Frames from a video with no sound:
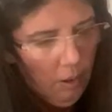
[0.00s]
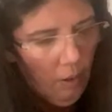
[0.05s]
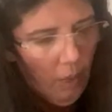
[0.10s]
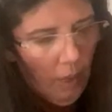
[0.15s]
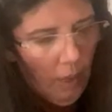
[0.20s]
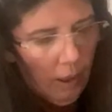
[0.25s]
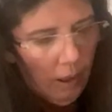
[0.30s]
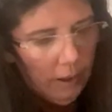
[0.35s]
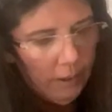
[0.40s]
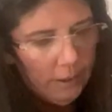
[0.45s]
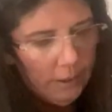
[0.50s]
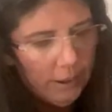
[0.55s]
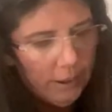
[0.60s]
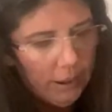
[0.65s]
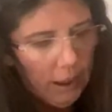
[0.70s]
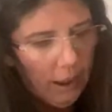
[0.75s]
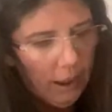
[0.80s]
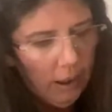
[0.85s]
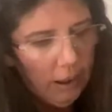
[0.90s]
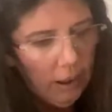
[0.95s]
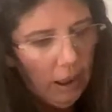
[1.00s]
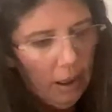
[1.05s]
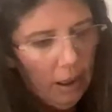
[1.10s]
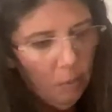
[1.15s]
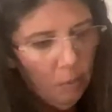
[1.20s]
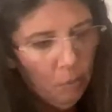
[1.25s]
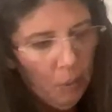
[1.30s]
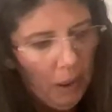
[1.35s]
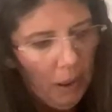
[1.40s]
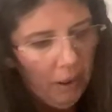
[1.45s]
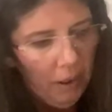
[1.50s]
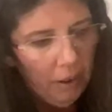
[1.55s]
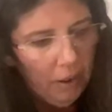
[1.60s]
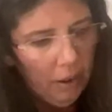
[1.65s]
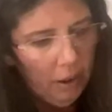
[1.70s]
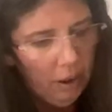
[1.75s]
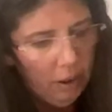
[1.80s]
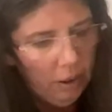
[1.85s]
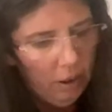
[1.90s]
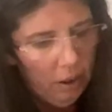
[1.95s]
It's signed, hand
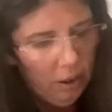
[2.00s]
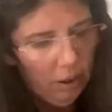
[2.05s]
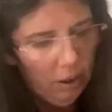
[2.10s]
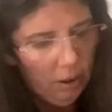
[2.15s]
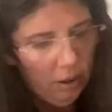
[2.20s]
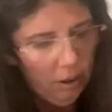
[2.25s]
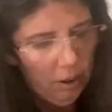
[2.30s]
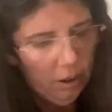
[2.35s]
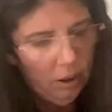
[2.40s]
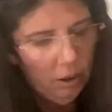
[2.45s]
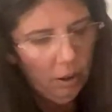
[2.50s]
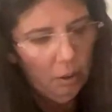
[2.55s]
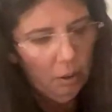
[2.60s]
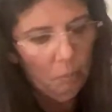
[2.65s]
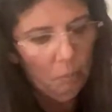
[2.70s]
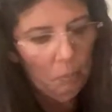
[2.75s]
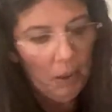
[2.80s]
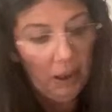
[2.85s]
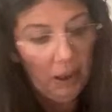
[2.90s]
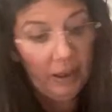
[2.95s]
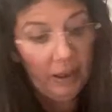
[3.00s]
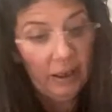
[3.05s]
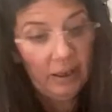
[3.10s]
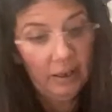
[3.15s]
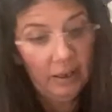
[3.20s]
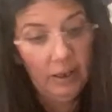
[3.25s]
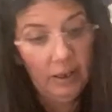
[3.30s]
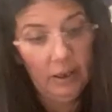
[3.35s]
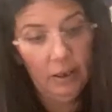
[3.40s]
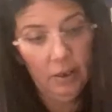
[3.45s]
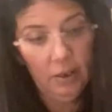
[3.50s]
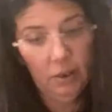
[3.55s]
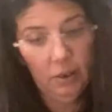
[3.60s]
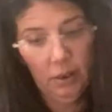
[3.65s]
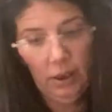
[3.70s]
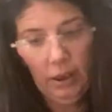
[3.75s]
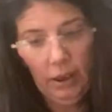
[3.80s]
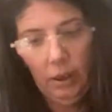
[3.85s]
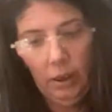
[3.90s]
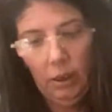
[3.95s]
painted, made in Italy.